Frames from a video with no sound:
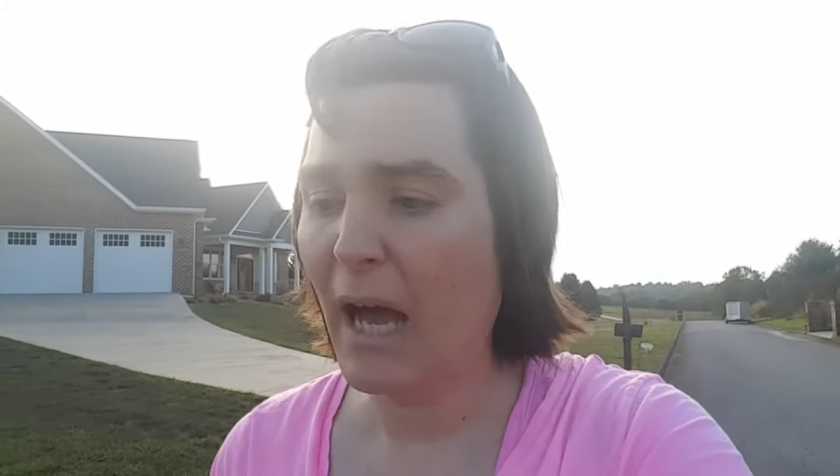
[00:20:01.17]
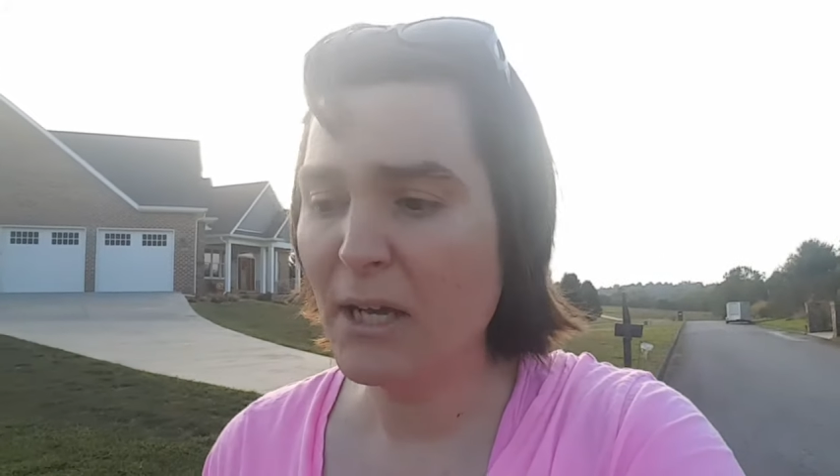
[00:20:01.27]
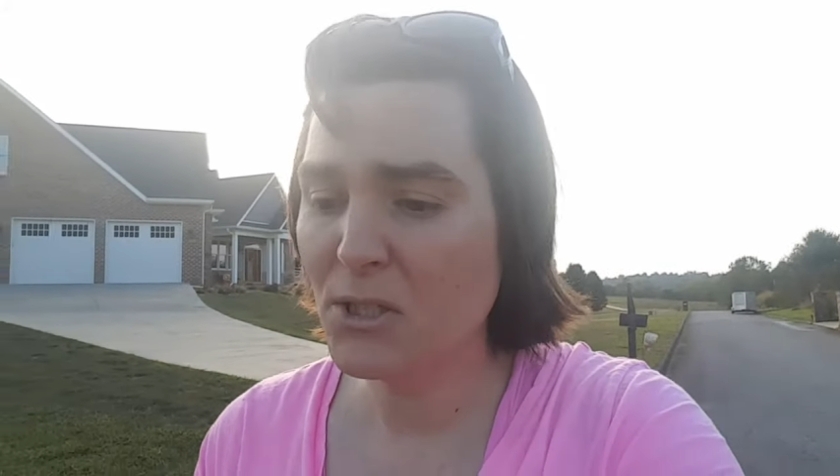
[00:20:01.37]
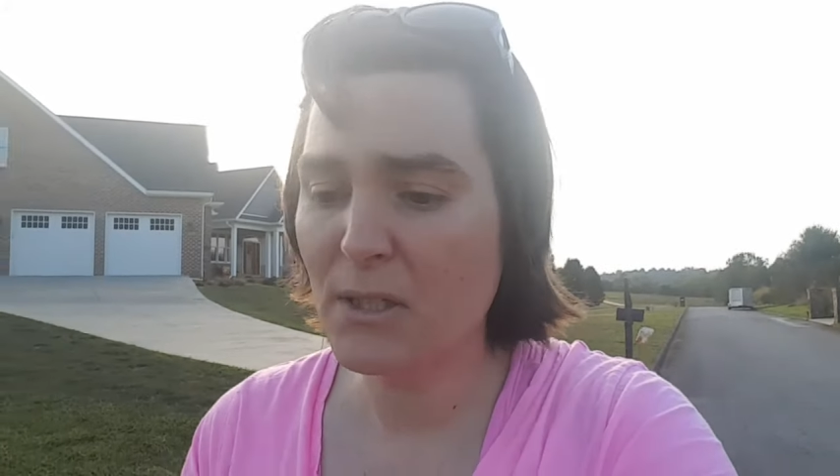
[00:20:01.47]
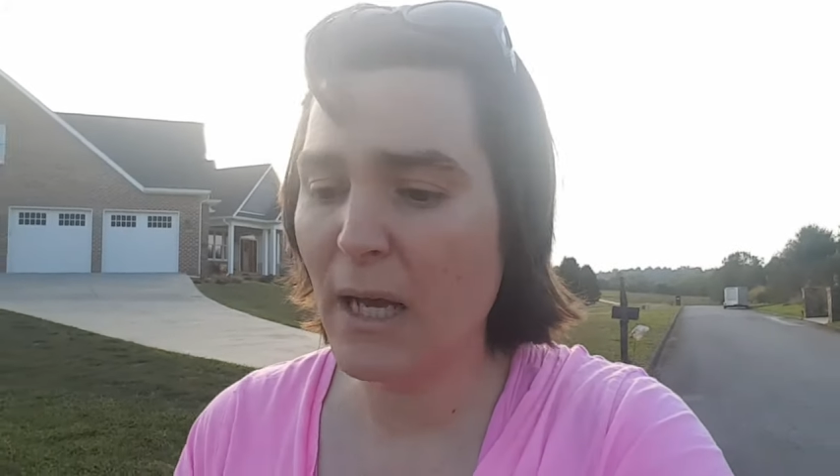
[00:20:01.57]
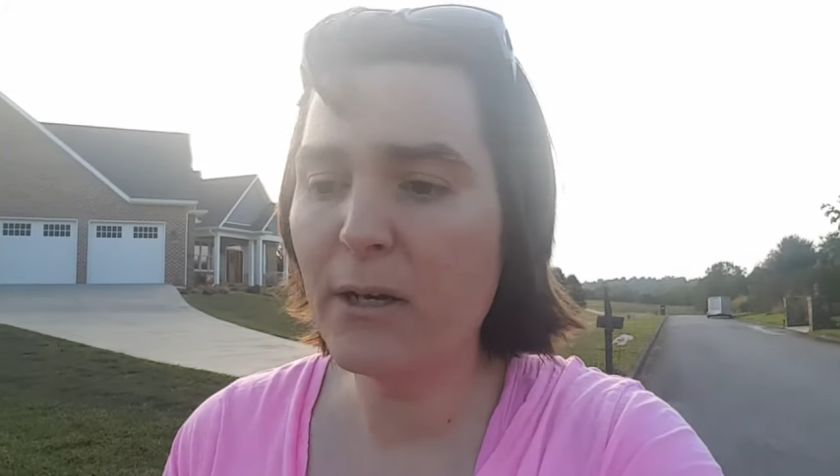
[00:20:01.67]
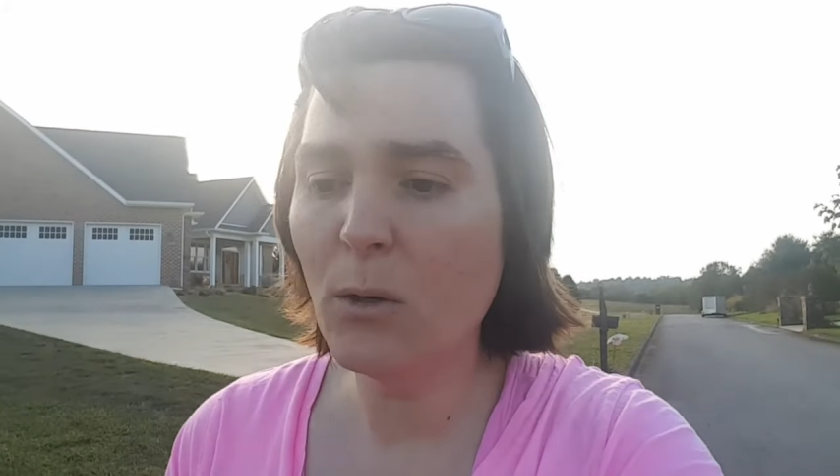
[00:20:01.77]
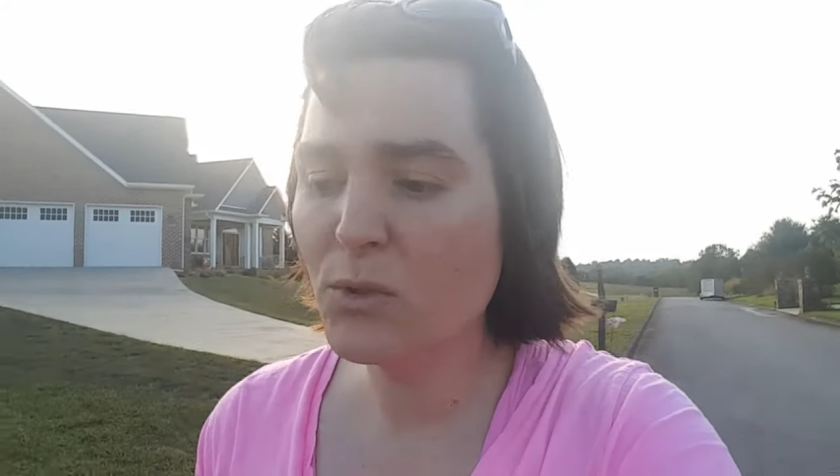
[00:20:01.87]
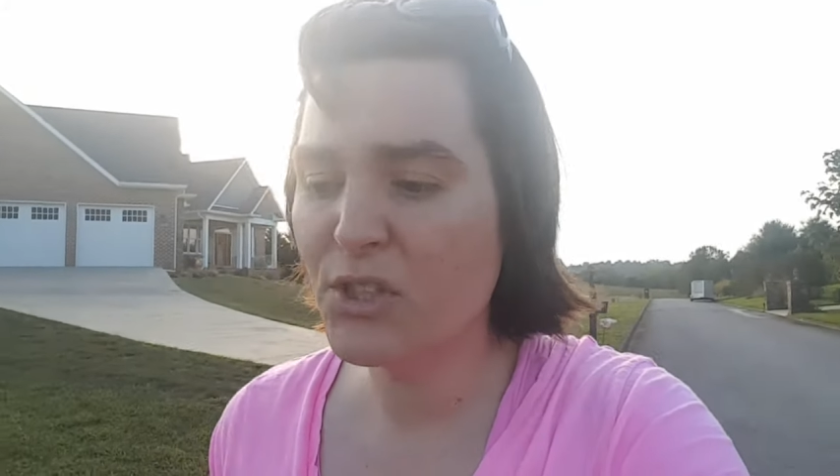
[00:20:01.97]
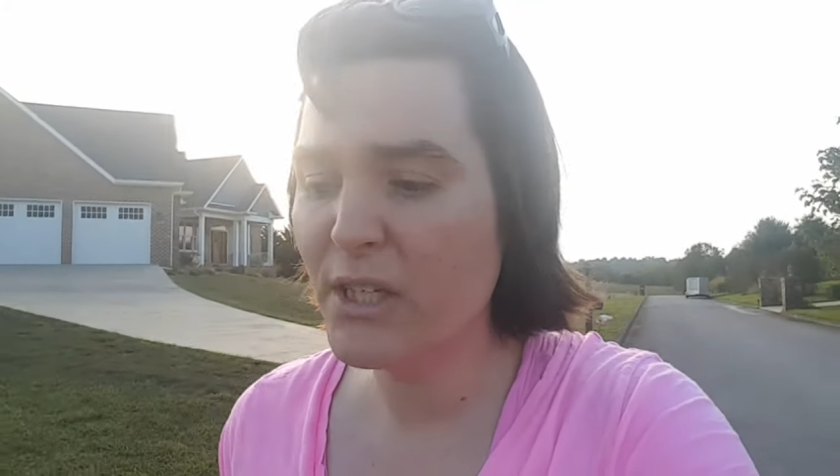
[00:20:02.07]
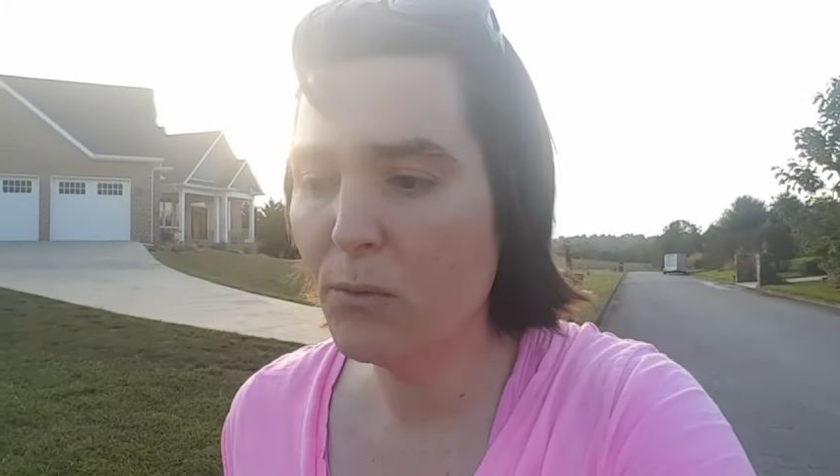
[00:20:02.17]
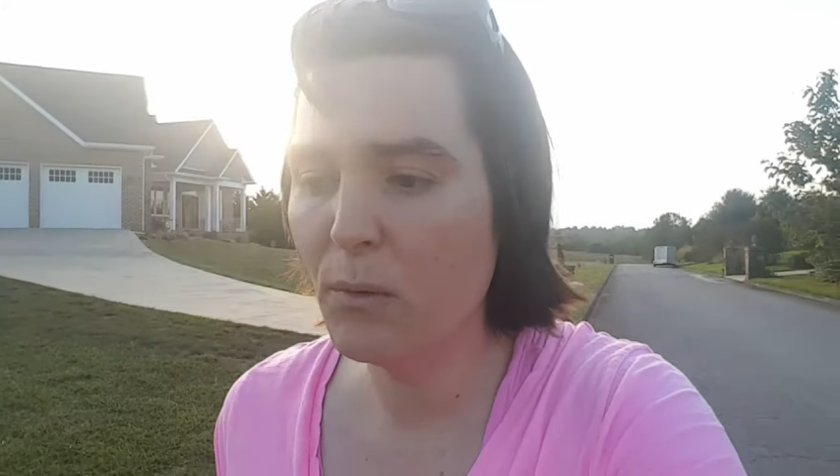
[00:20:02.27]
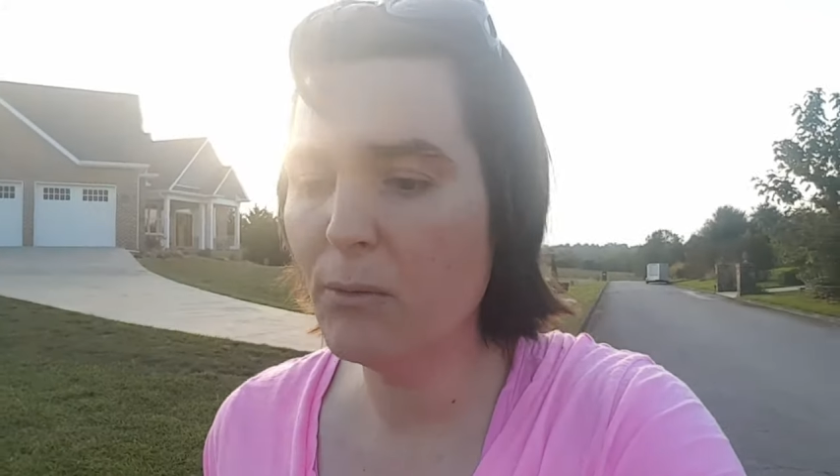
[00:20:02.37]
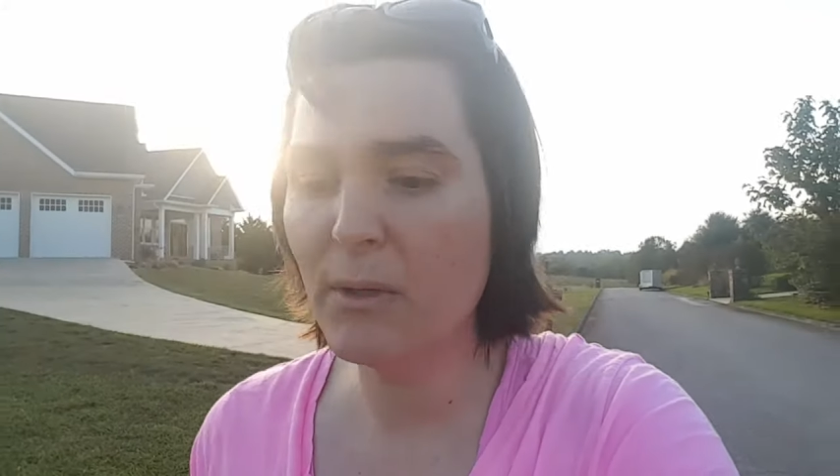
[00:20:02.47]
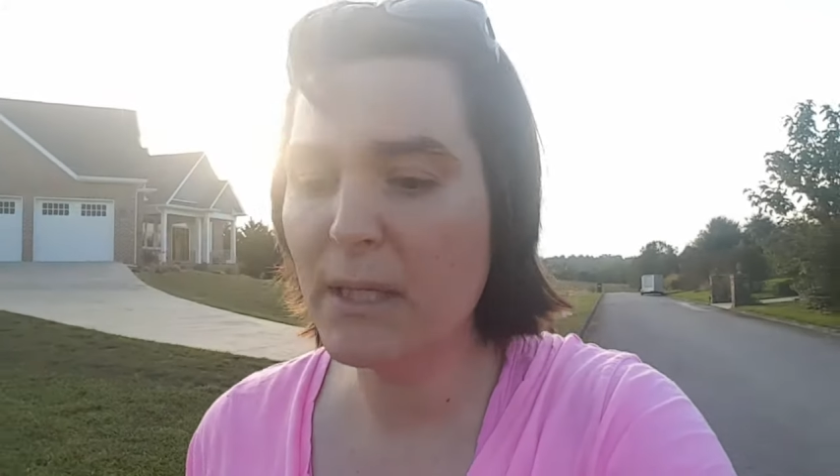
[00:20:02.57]
I don't see
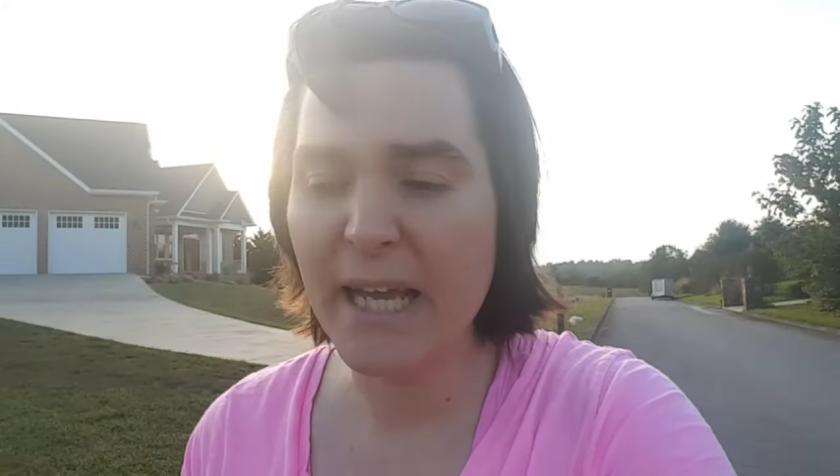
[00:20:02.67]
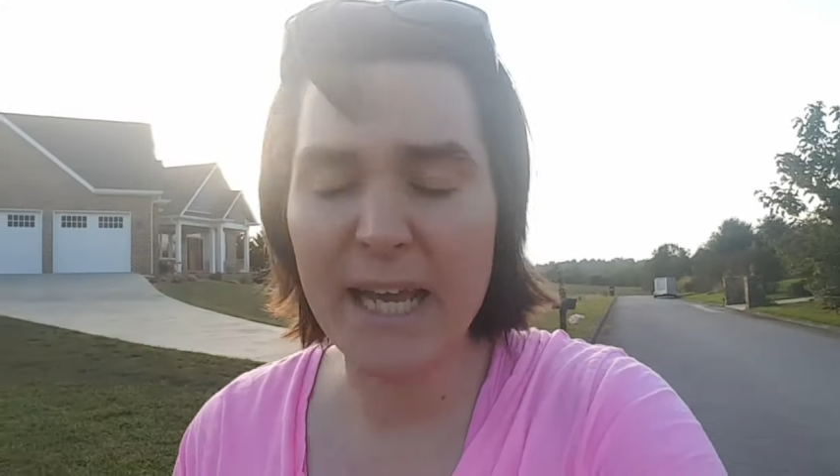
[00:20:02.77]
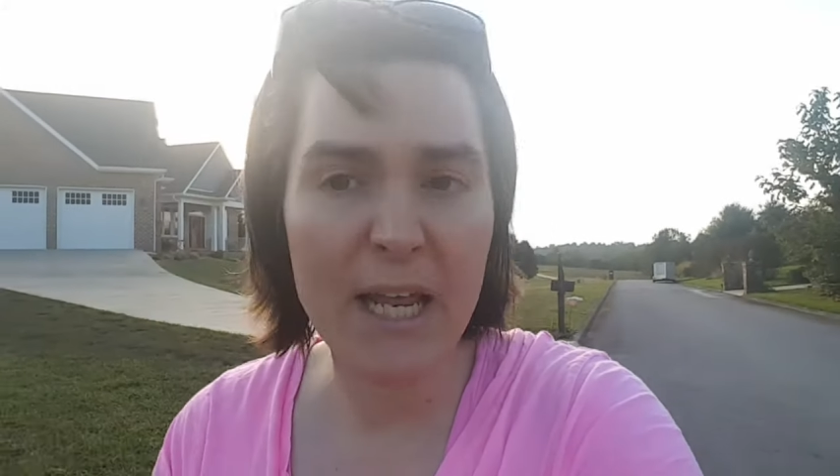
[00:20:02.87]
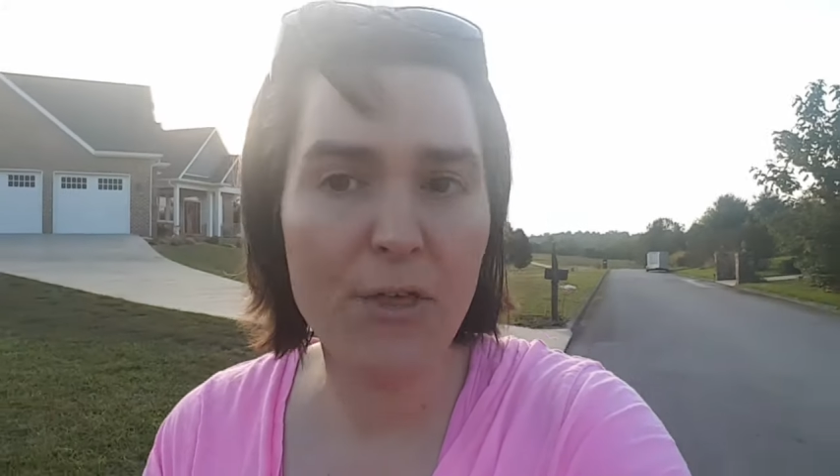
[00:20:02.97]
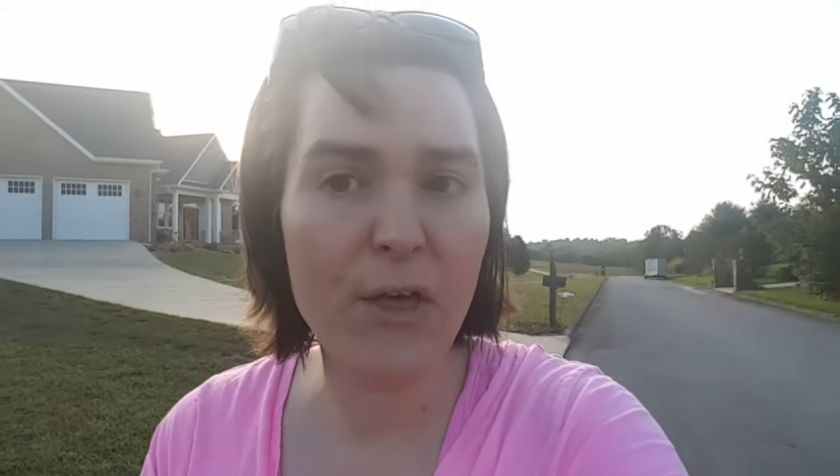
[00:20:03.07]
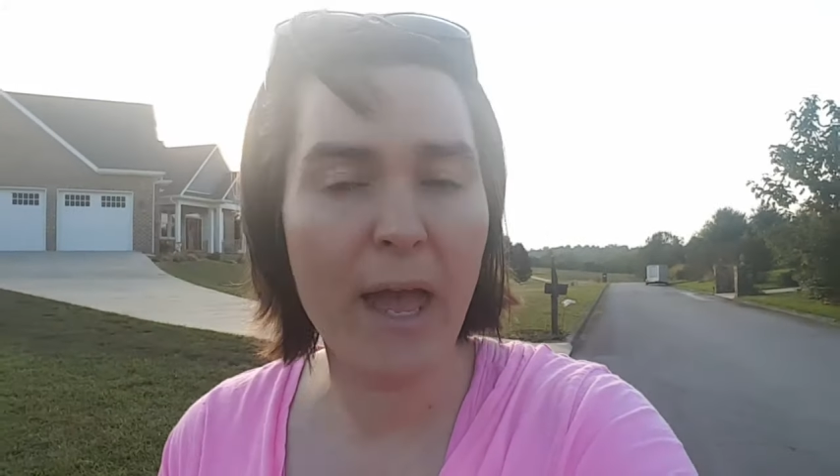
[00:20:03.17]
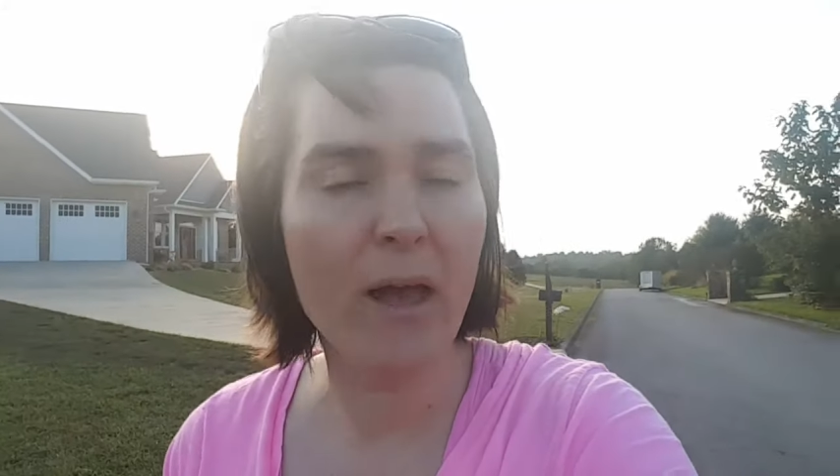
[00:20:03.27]
really anything